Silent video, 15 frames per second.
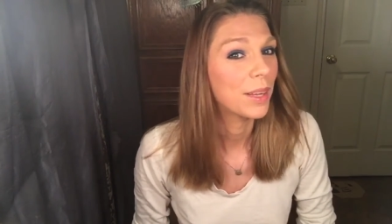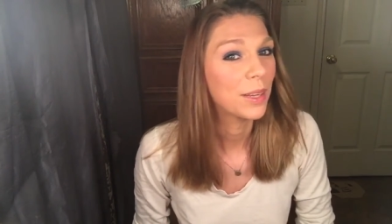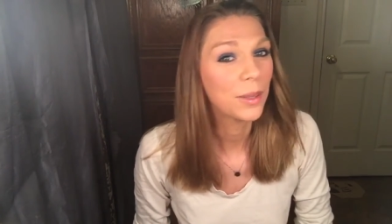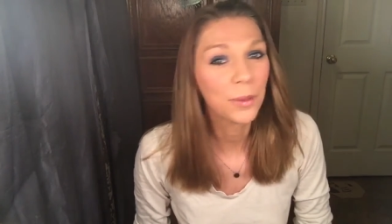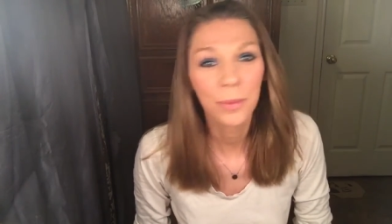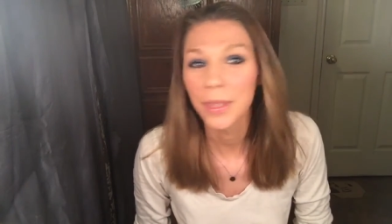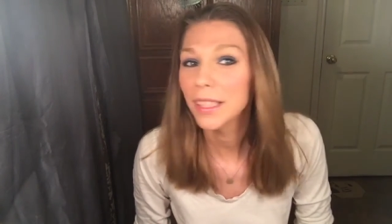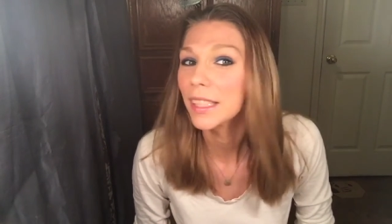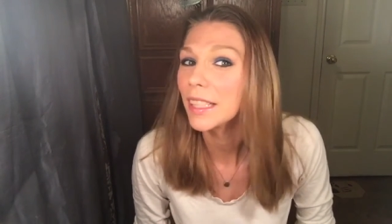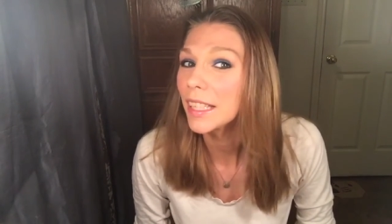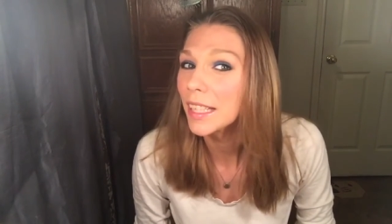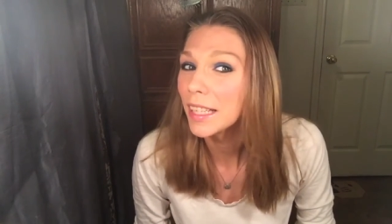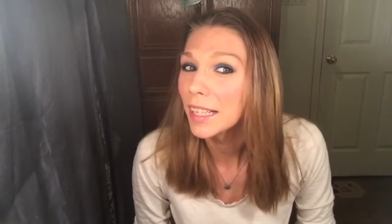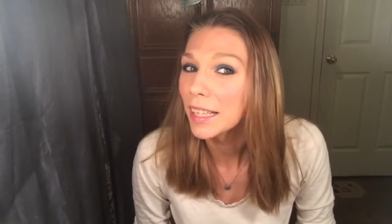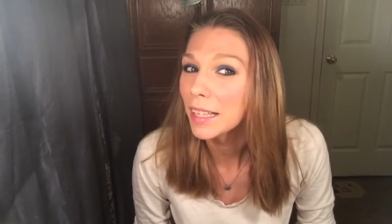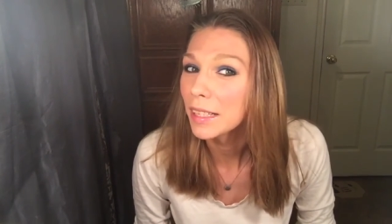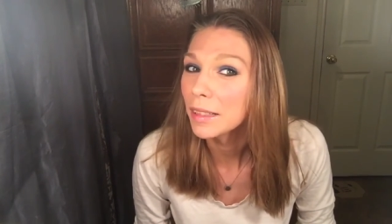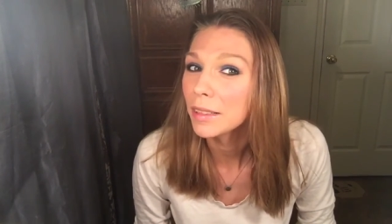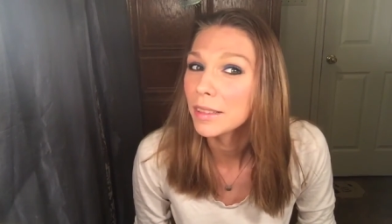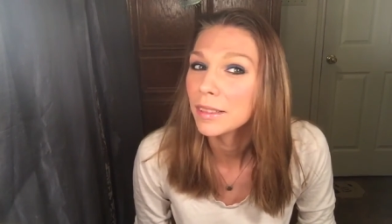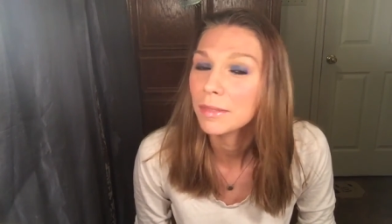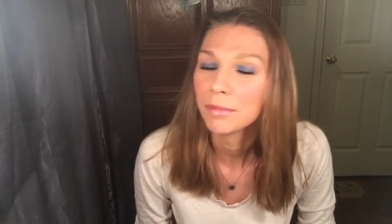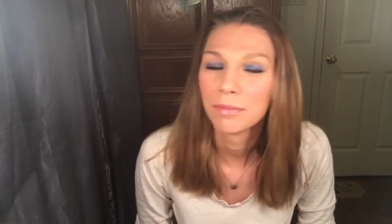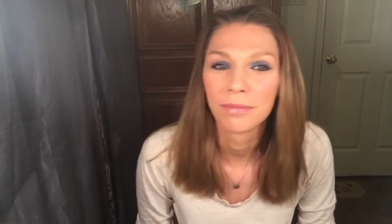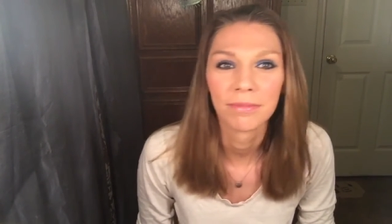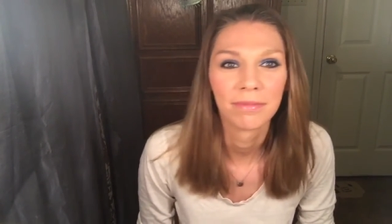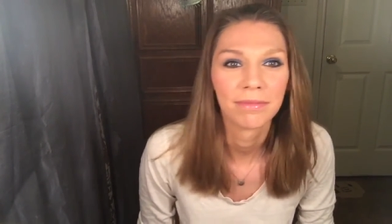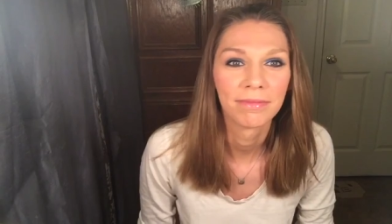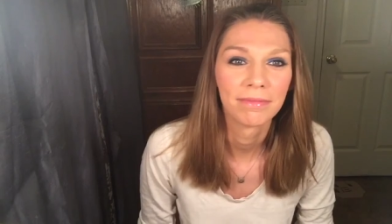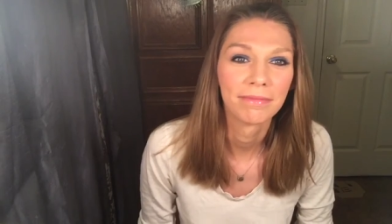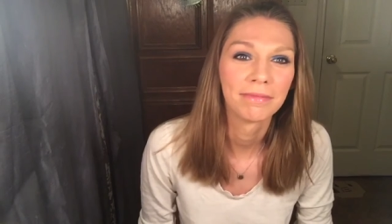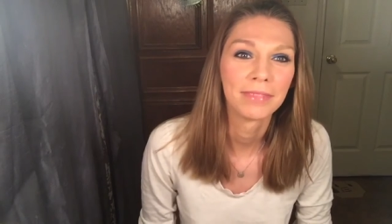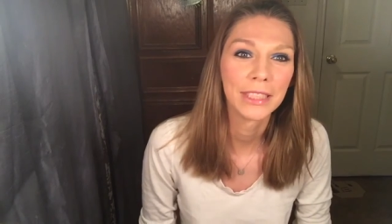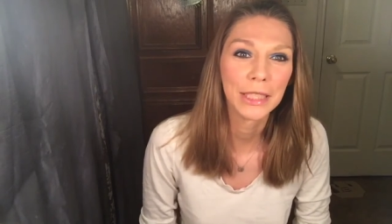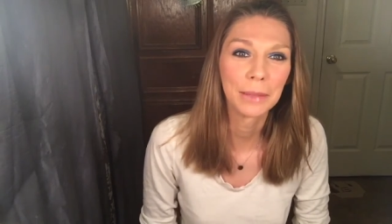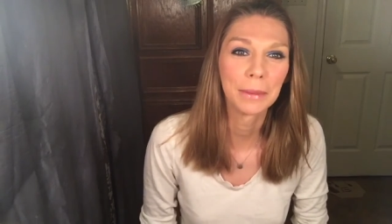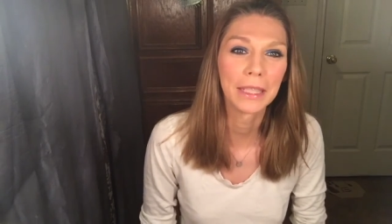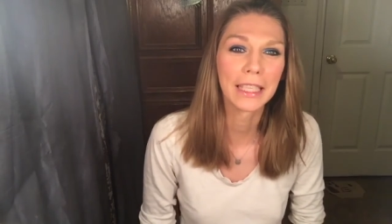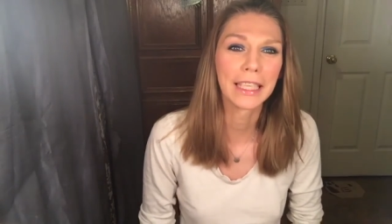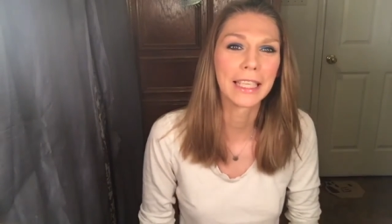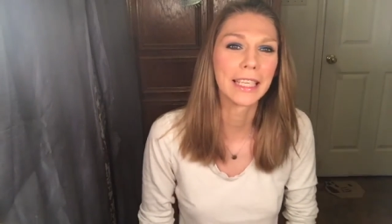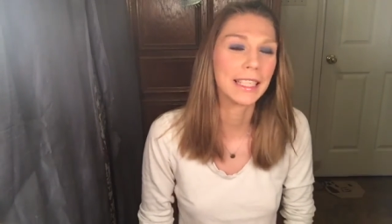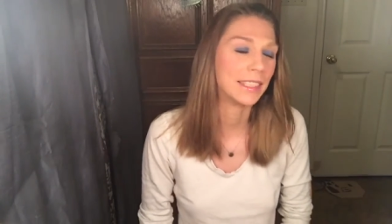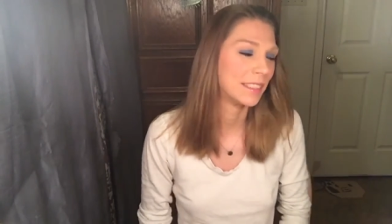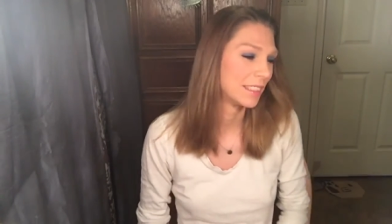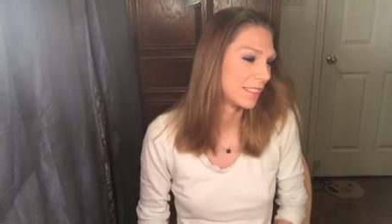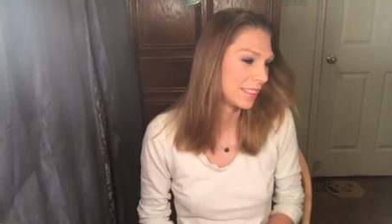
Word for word: Oh my god. Here again.